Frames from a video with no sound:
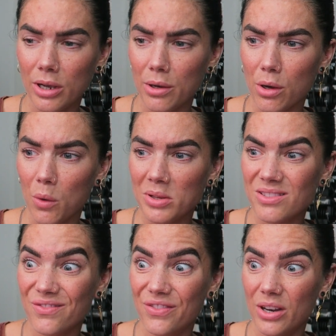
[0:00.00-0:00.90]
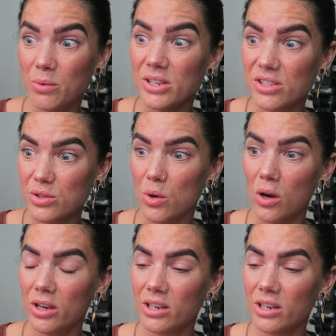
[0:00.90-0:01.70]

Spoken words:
I don't know, it's very strong.